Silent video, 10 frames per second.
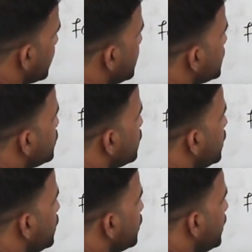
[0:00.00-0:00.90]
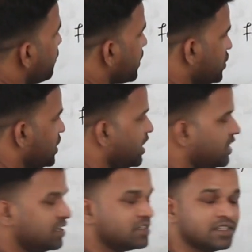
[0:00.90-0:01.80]
that means you need to
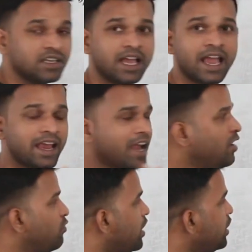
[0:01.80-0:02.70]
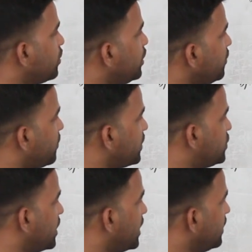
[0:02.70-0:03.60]
differentiate this. Again, when you
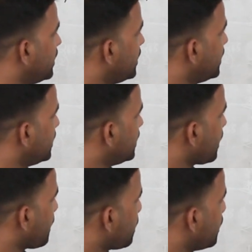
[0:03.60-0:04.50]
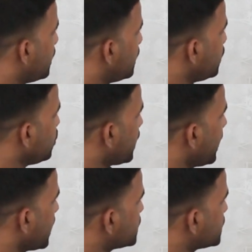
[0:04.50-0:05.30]
differentiate, you can